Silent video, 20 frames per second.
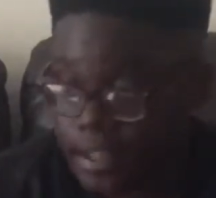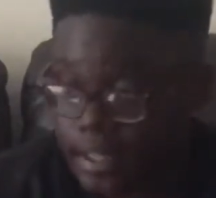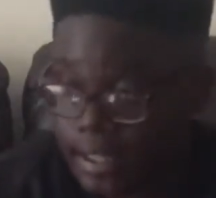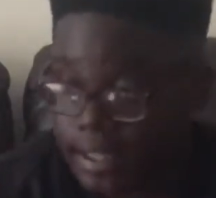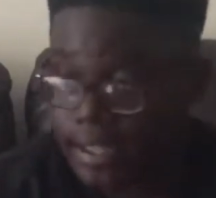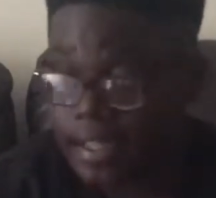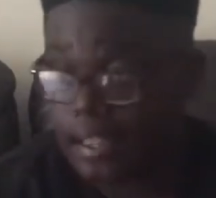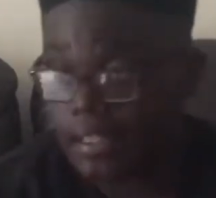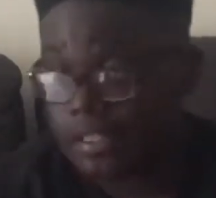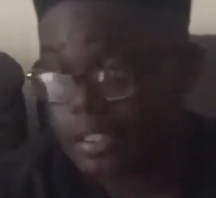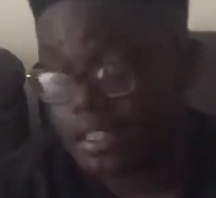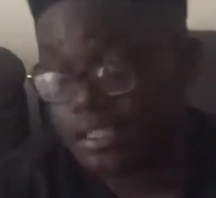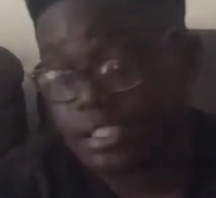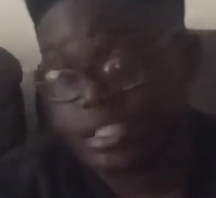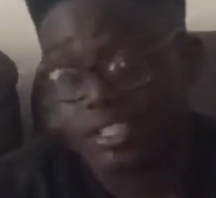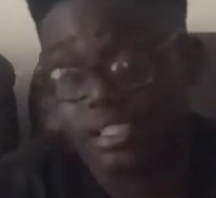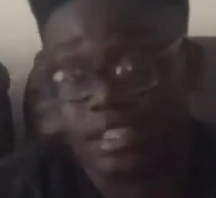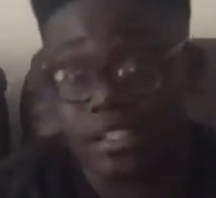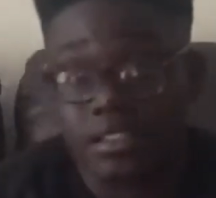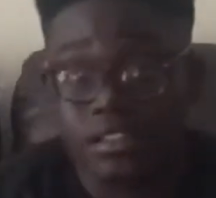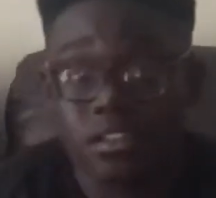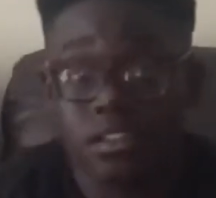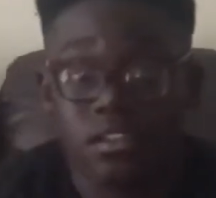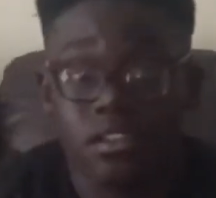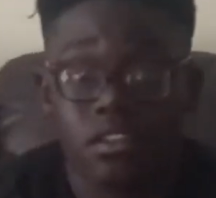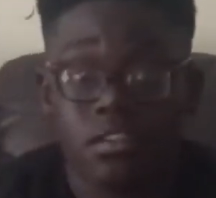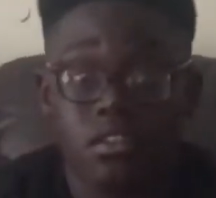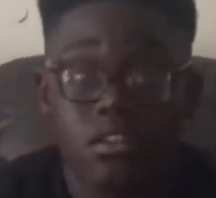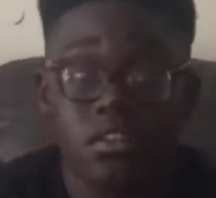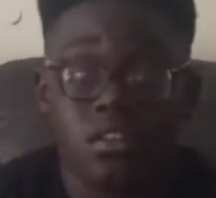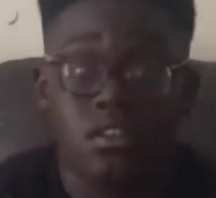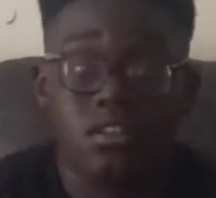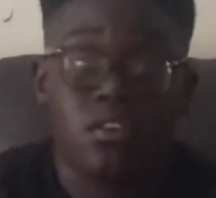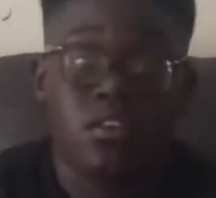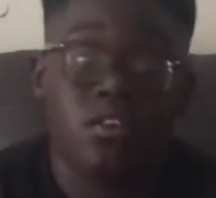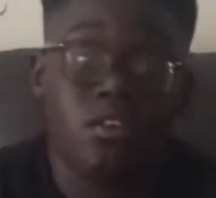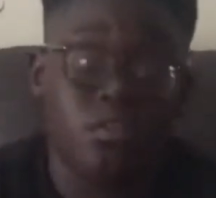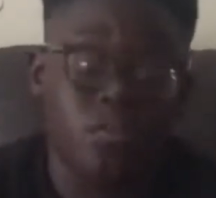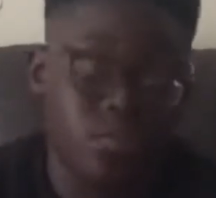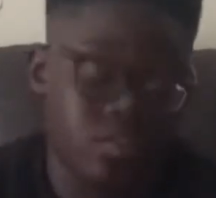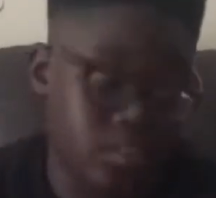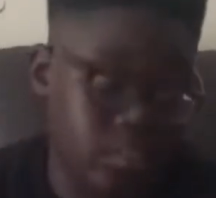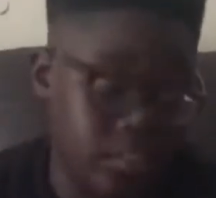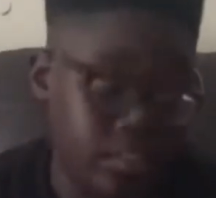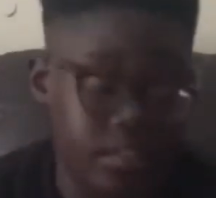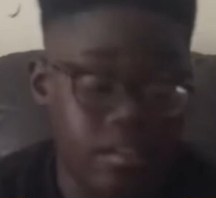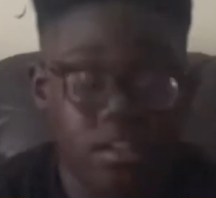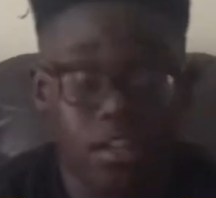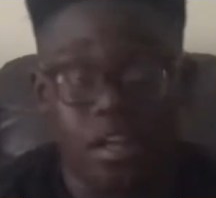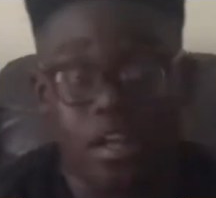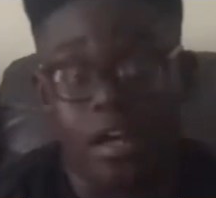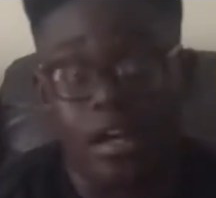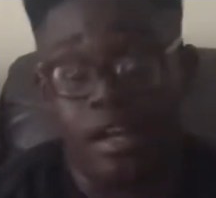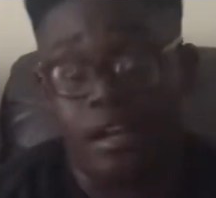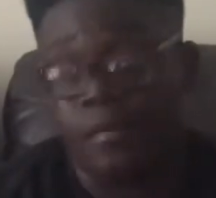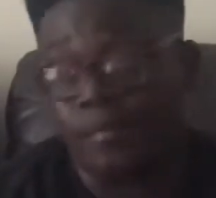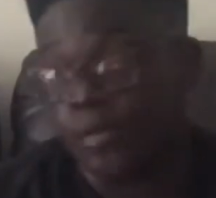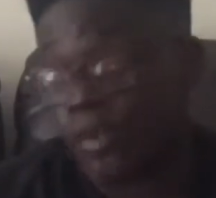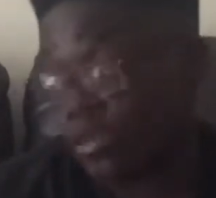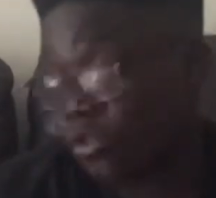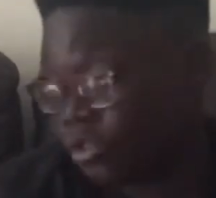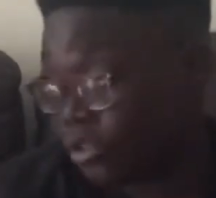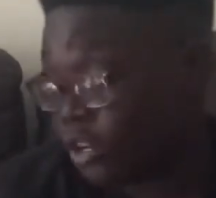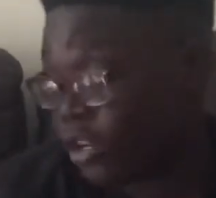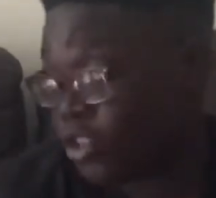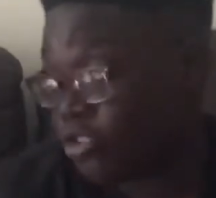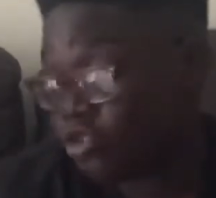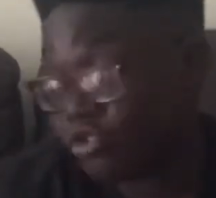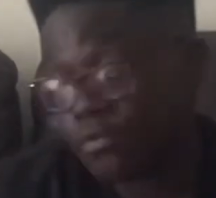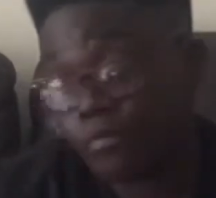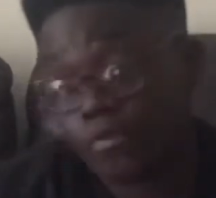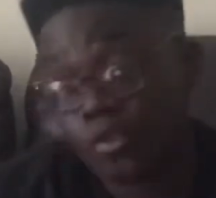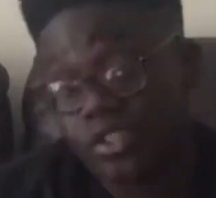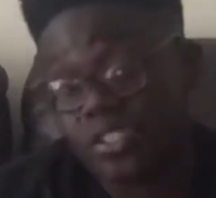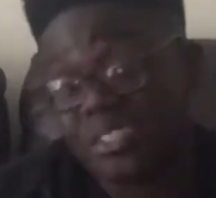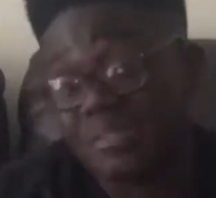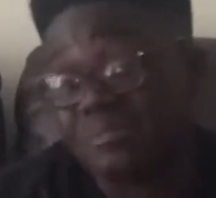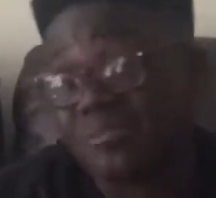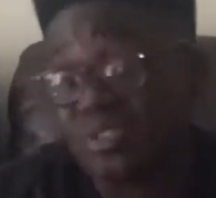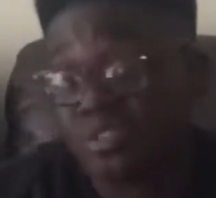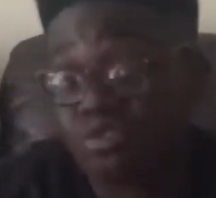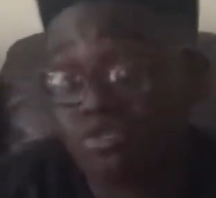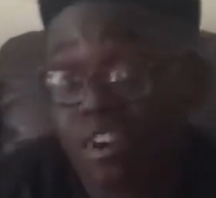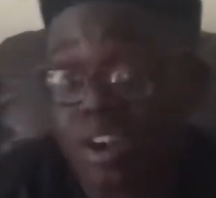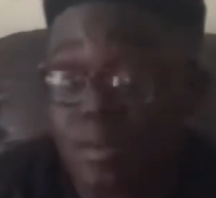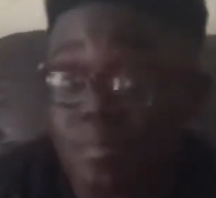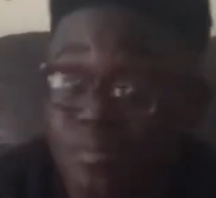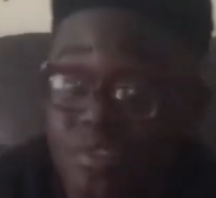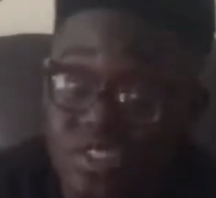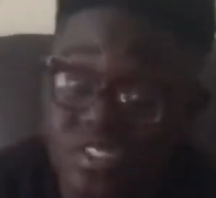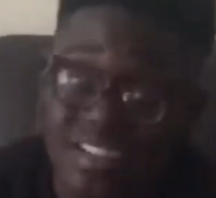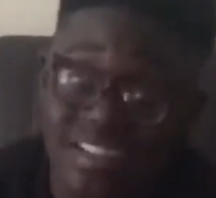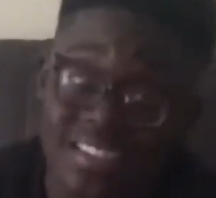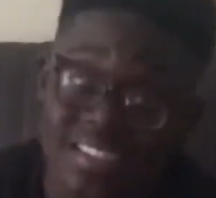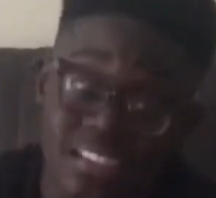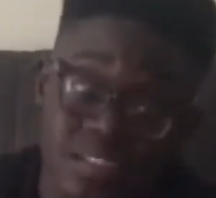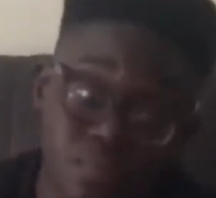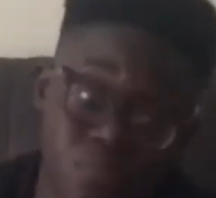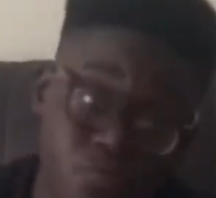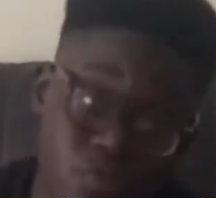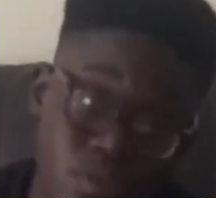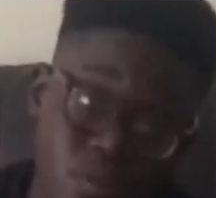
And as I said, obviously I'm on 147 subscribers. I need 3